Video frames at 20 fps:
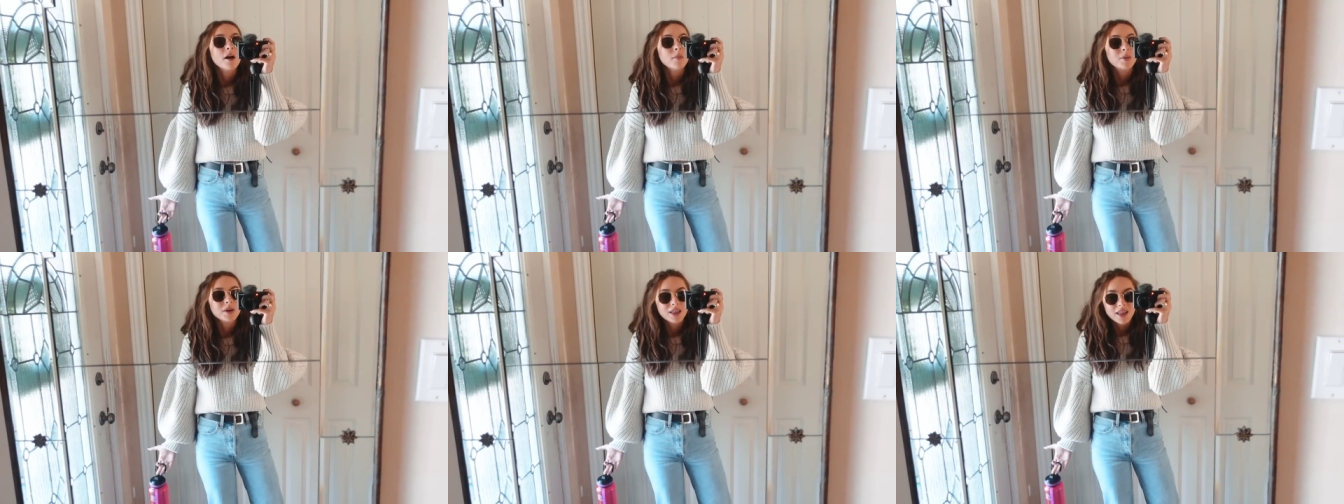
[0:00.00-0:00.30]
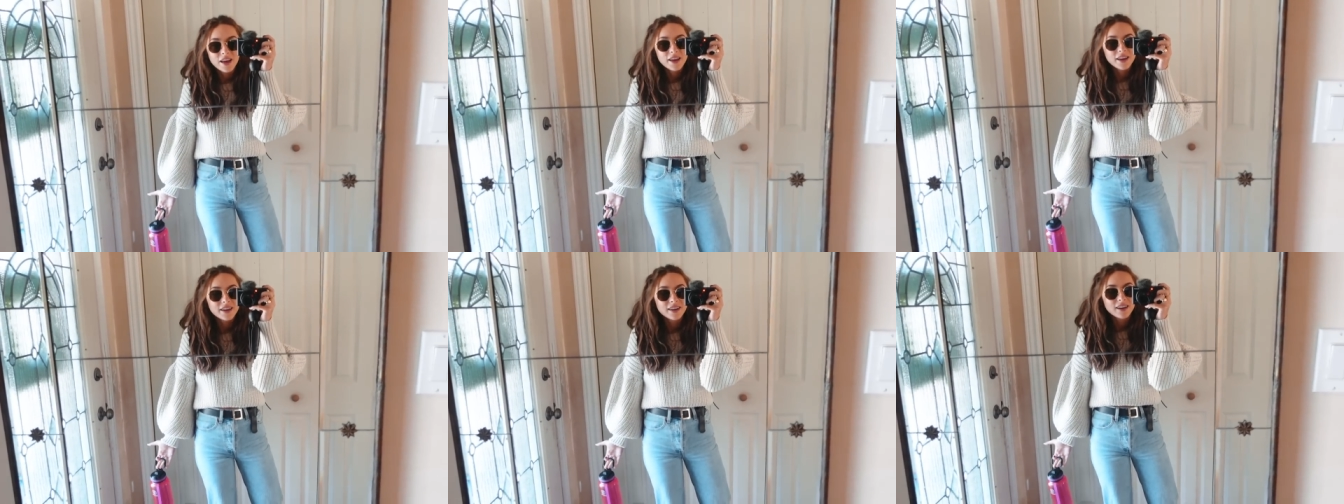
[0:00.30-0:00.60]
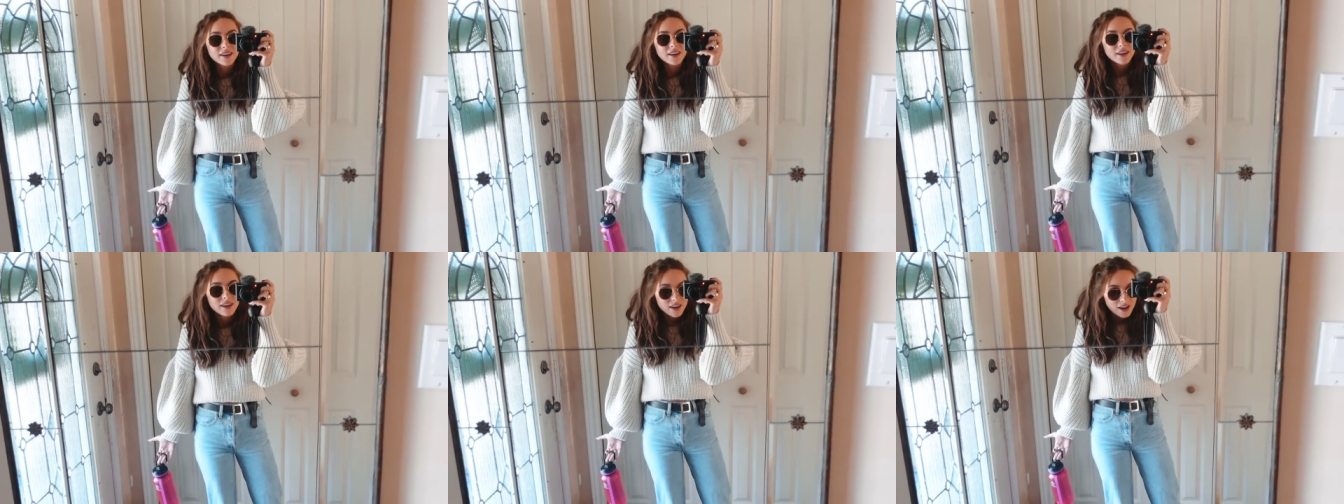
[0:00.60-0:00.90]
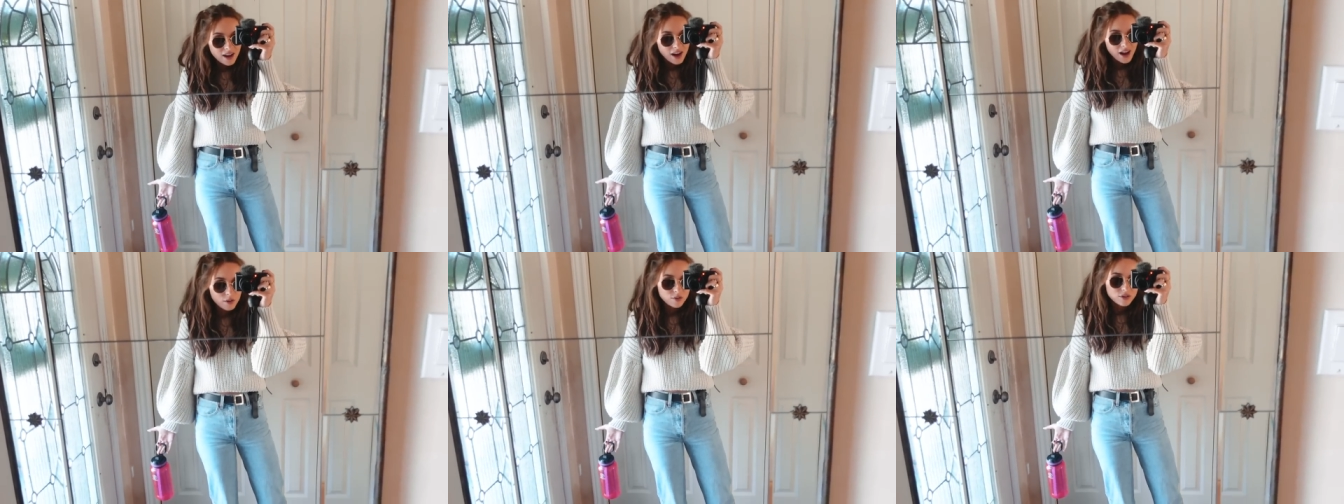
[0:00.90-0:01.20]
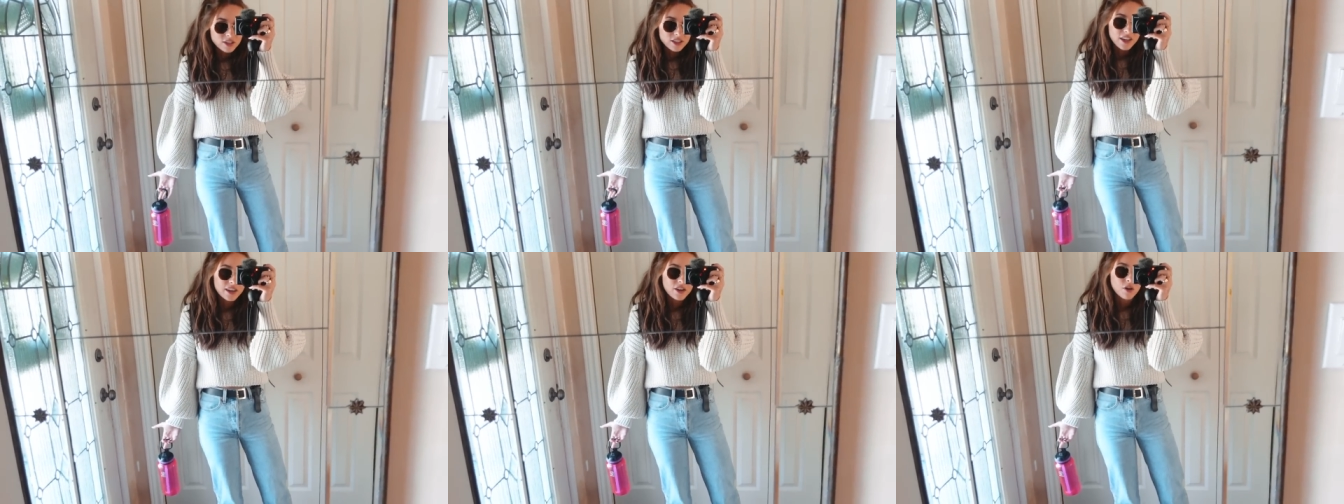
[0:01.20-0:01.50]
But then I
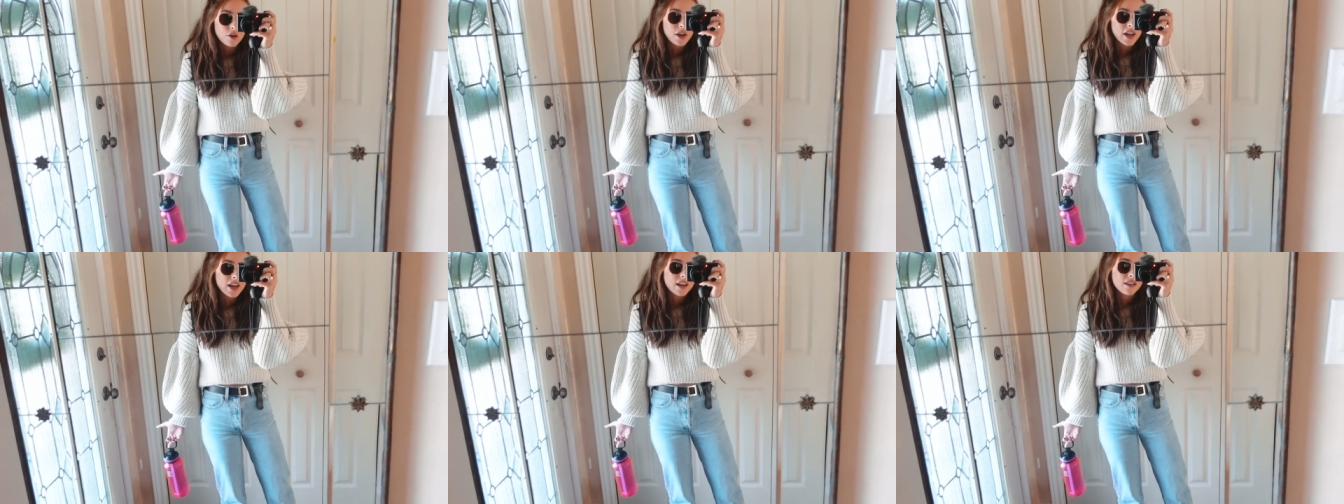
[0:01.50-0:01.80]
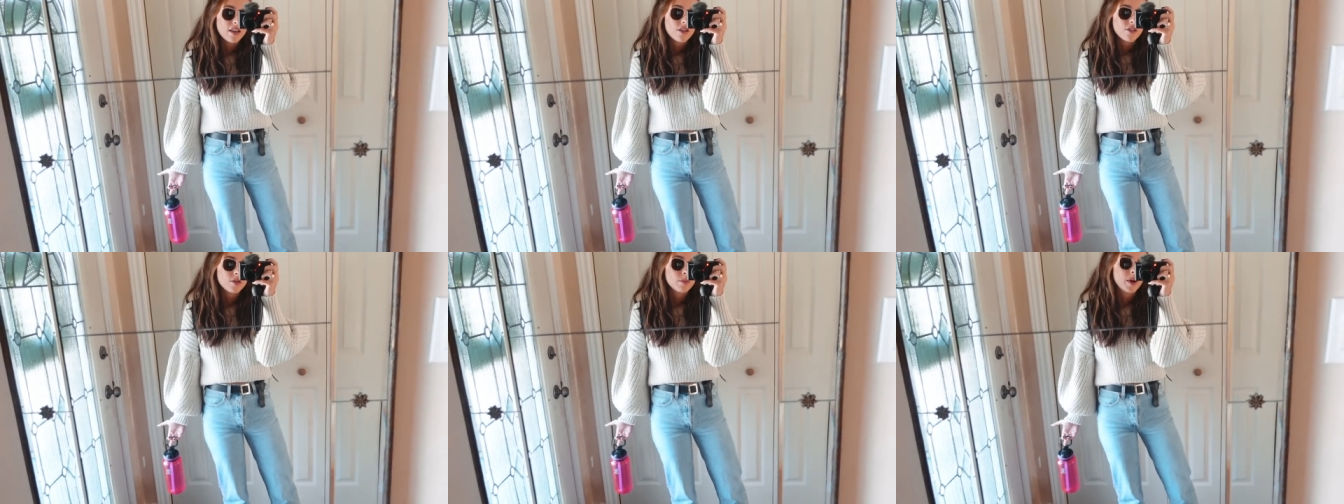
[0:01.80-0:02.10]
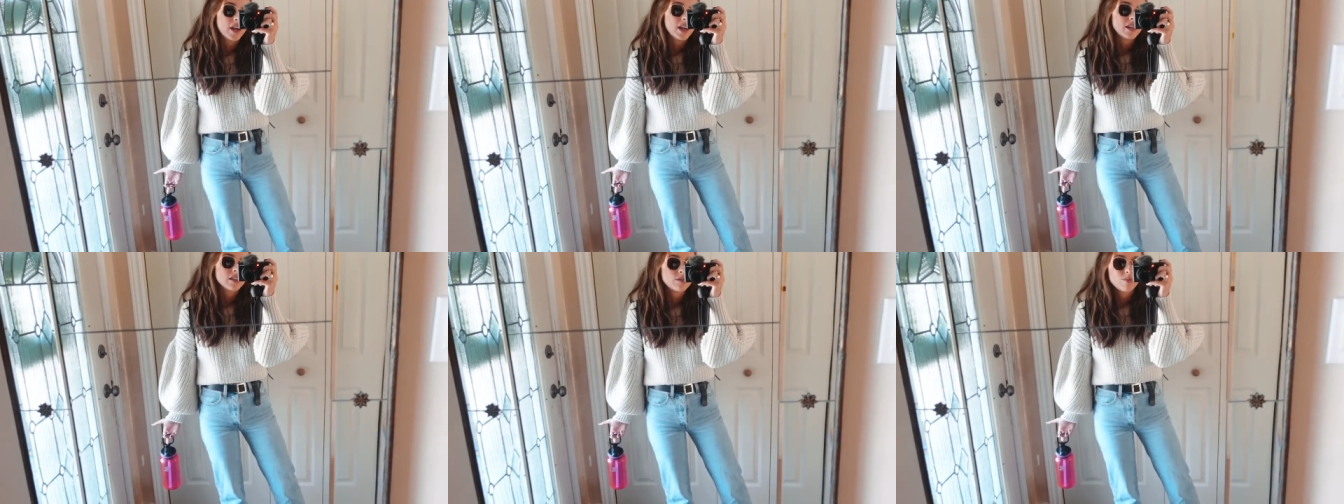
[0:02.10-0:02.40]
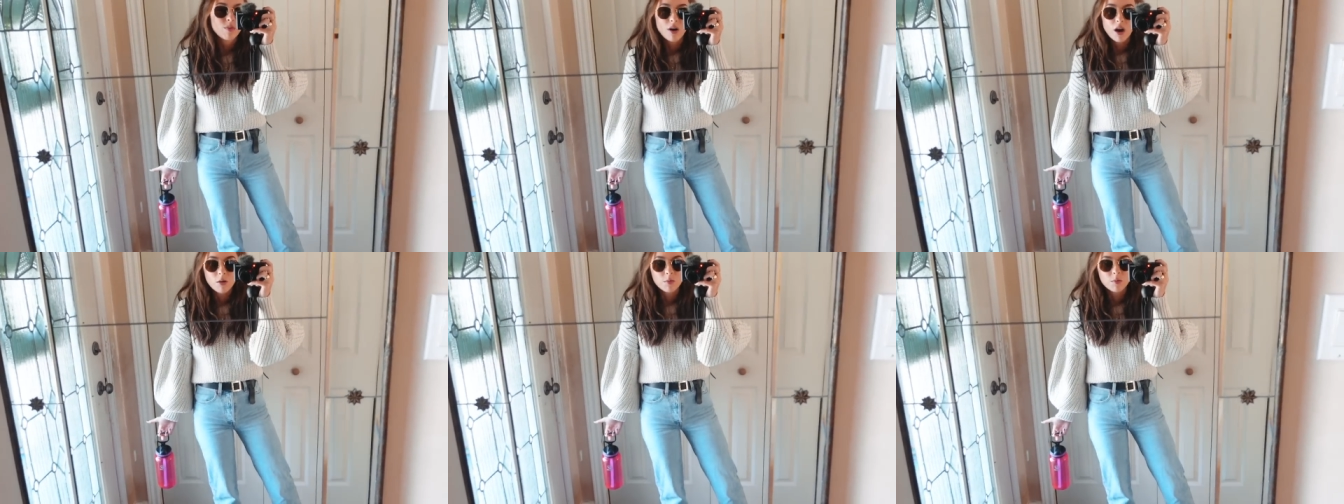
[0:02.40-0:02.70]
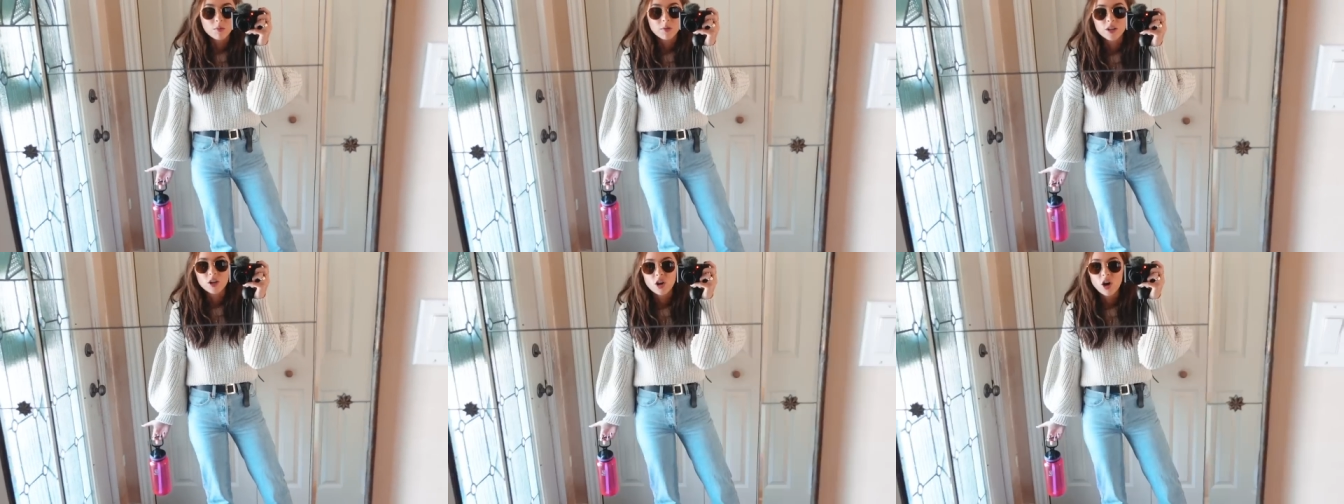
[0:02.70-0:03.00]
was like, okay, leather pants,
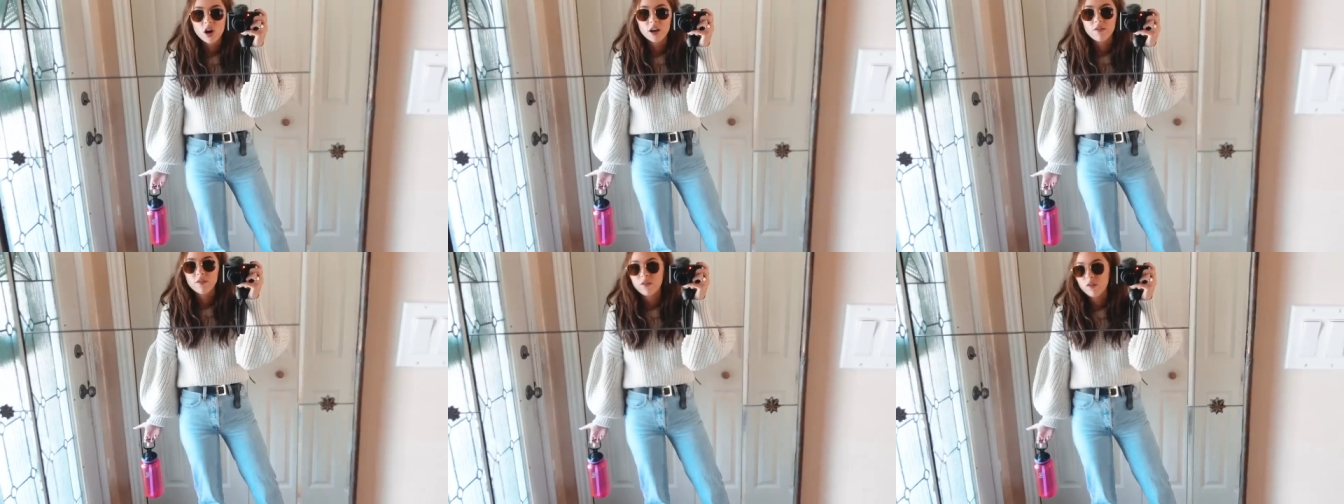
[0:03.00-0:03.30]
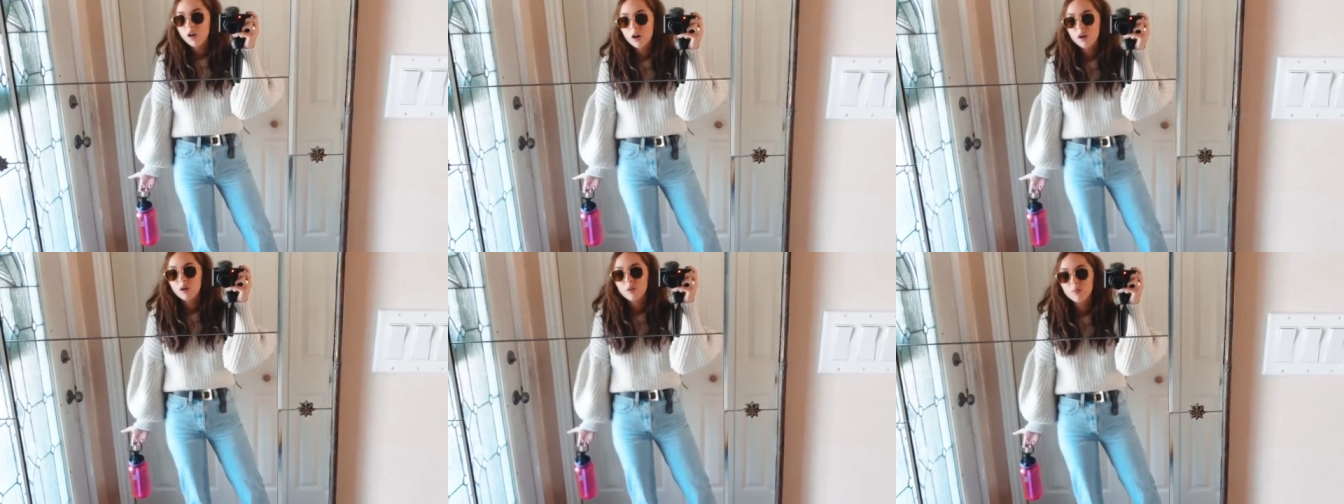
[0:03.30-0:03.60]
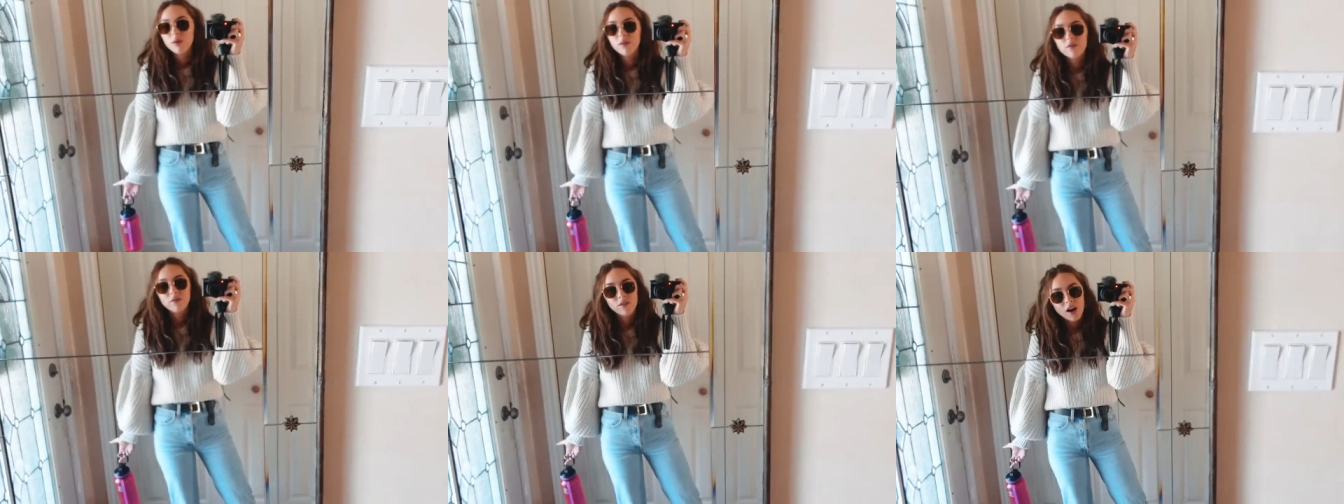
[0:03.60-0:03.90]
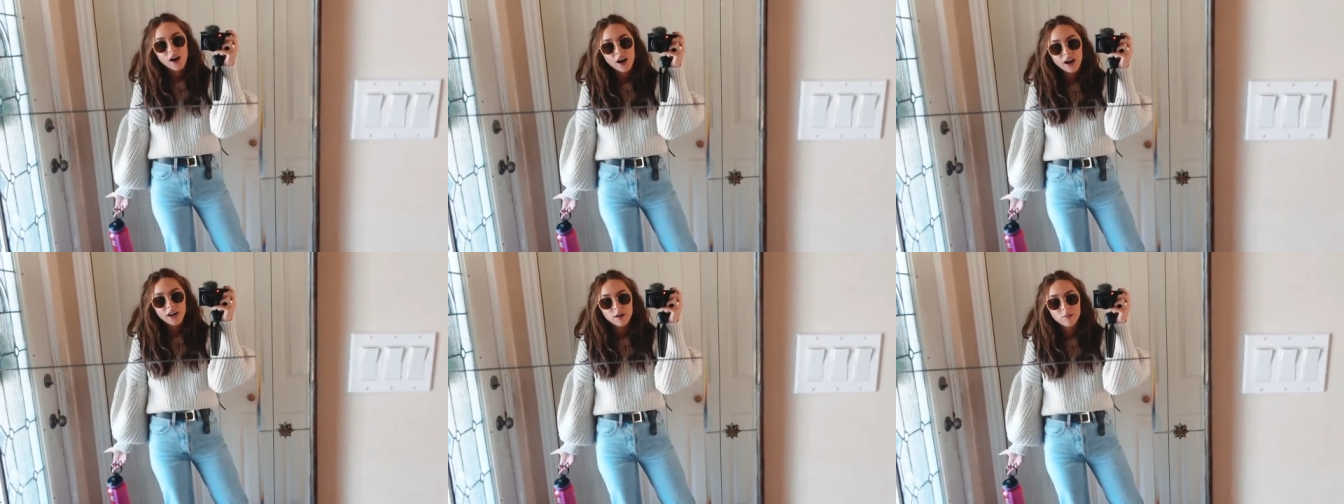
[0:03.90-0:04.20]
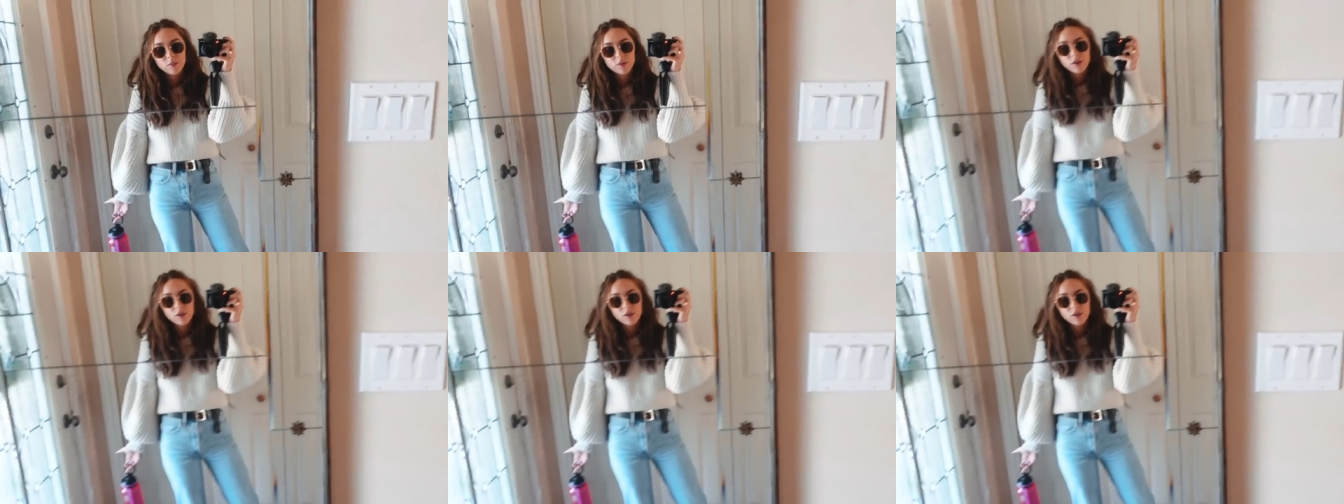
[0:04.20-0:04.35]
probably not a farm vibe.